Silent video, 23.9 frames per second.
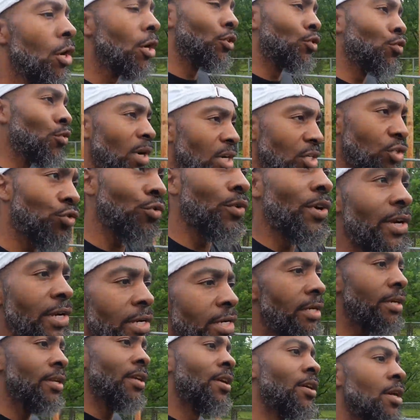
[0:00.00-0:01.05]
or do I
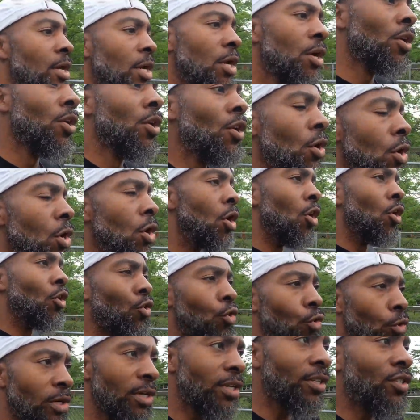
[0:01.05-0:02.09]
train
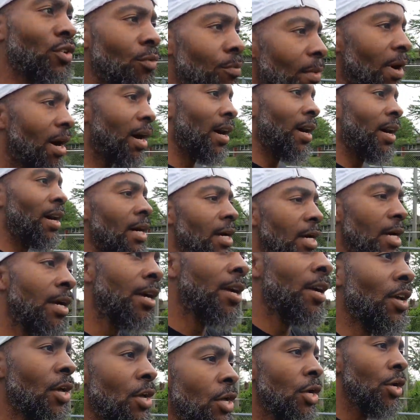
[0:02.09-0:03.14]
according to my
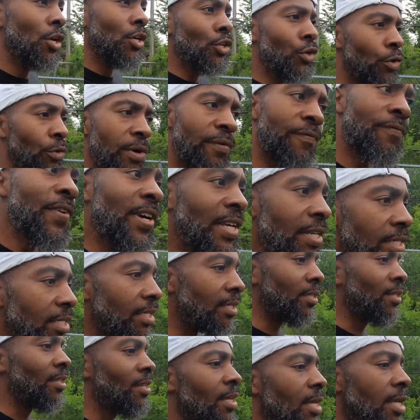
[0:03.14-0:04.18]
current
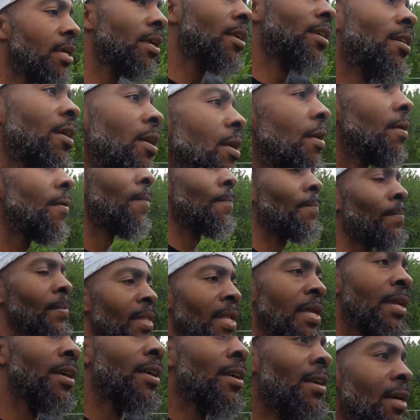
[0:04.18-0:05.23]
fitness?
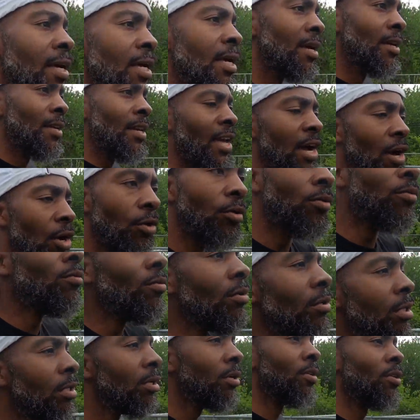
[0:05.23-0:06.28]
Now,
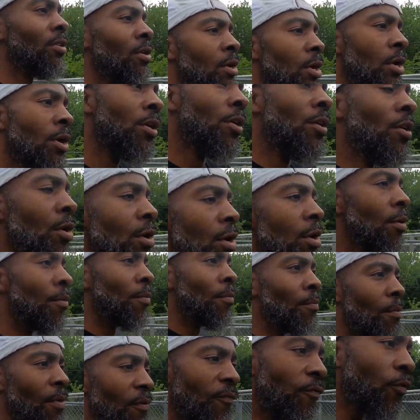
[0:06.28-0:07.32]

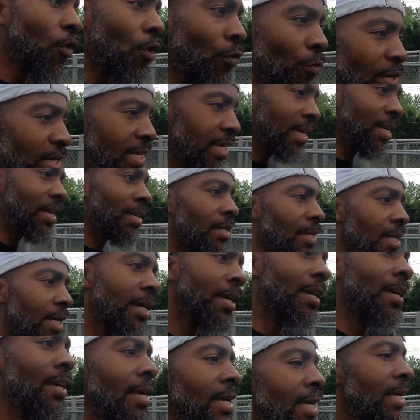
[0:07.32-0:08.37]
before we get
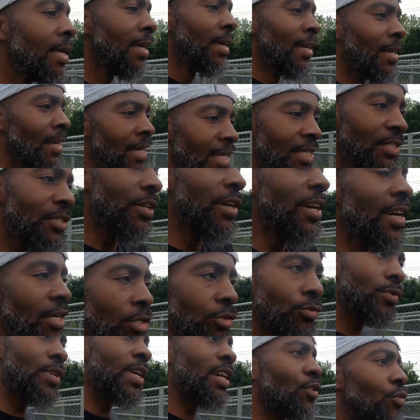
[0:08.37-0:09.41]
and to
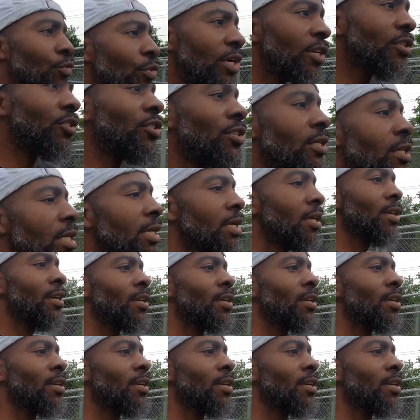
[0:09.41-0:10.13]
answering that question,